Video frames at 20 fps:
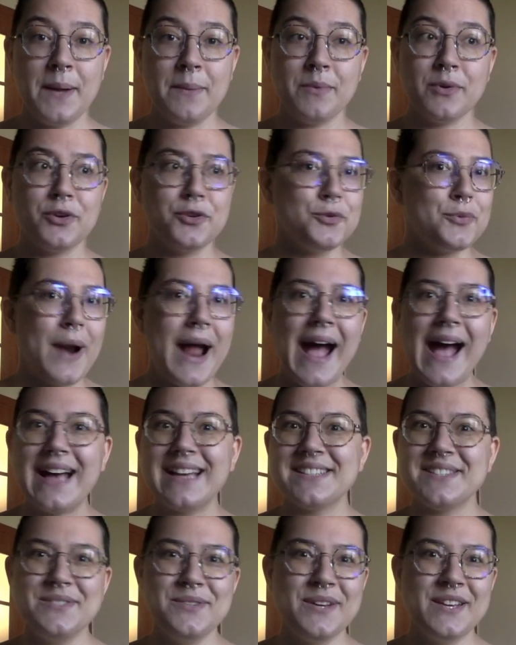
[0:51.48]

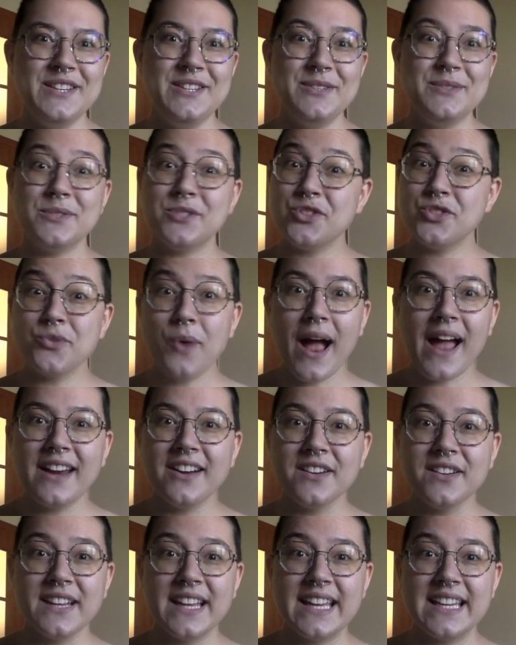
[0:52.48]
grass, you can use dryer
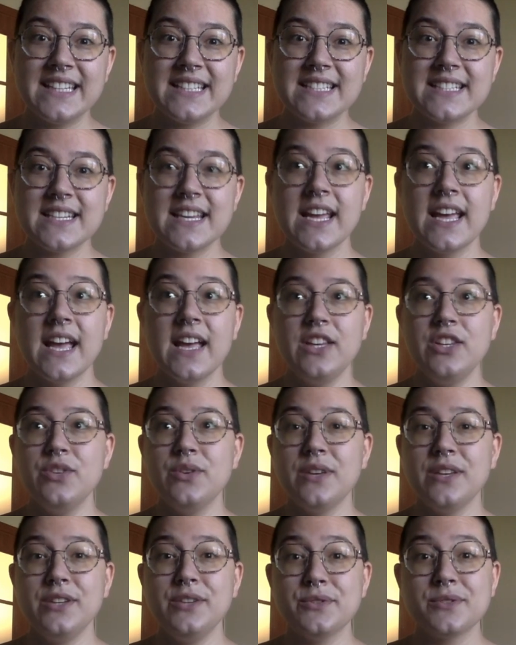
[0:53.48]
lint, you
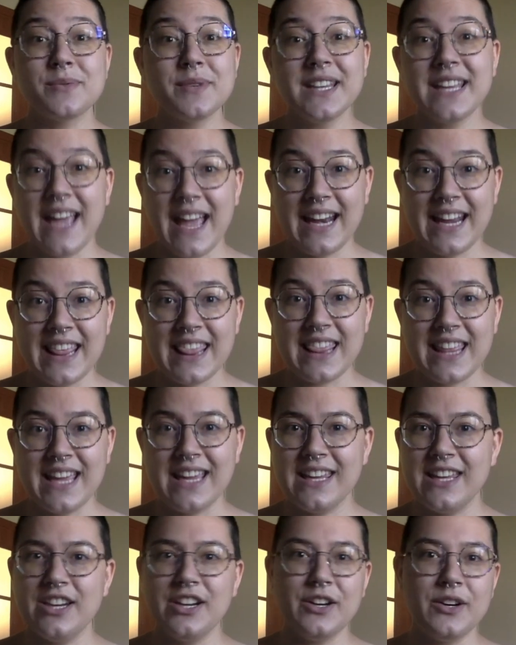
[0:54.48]
can use really
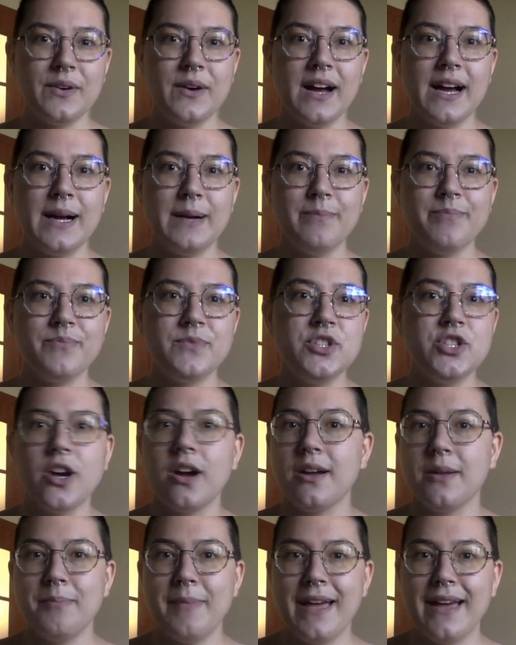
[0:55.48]
anything,
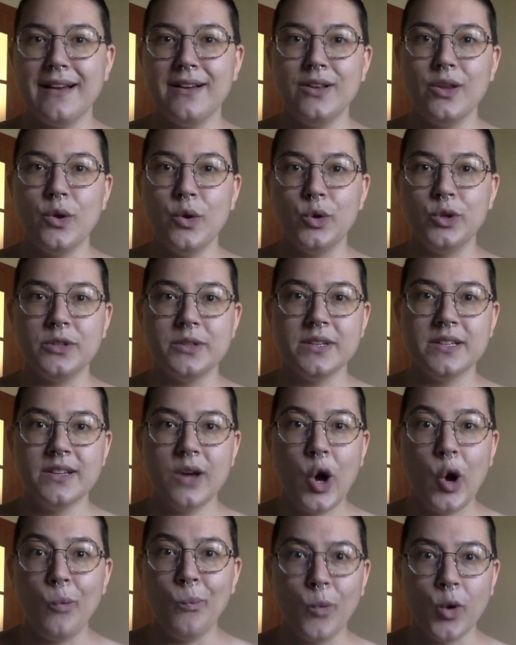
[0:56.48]
junk mail, old
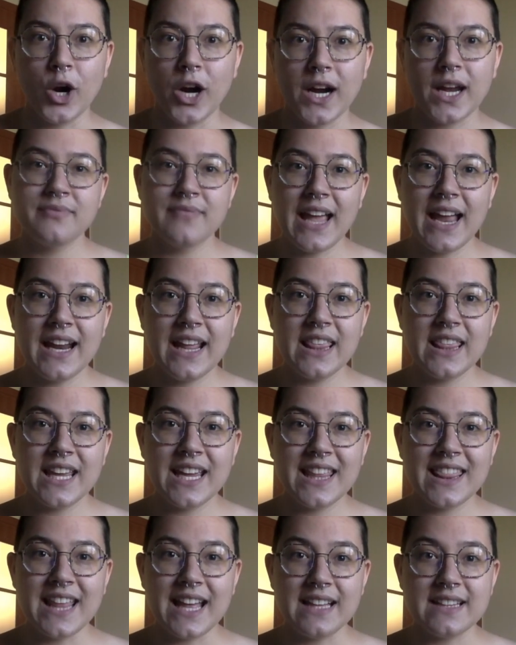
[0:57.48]
homework,
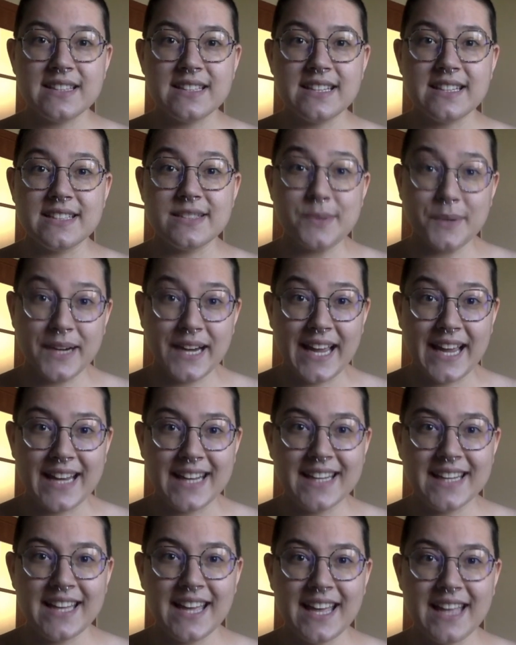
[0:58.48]
anything that is
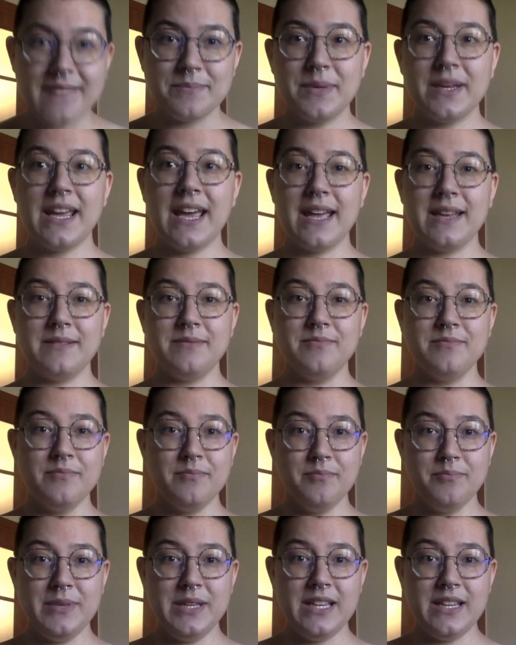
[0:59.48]
organic and can
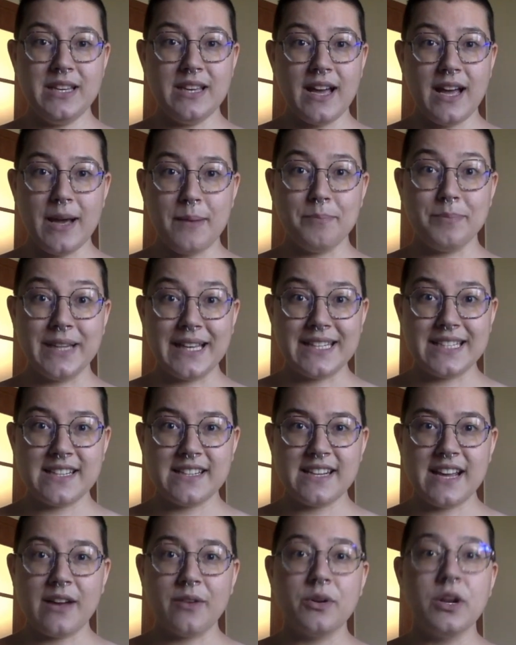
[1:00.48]
be blended
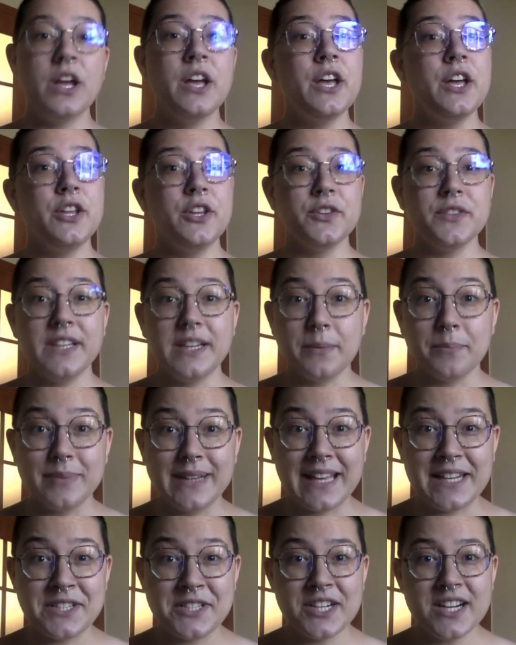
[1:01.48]
down. You'll need a
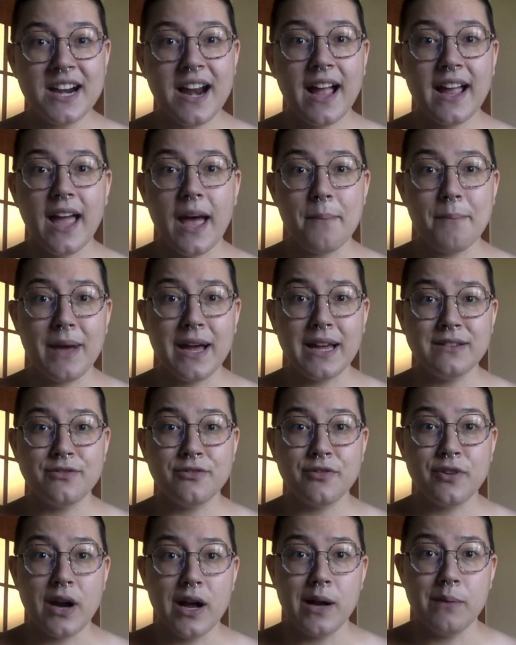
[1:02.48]
blender. I got mine
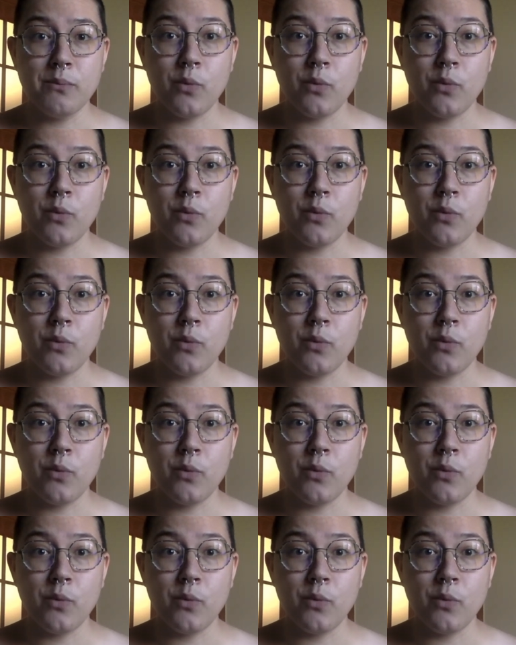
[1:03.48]
from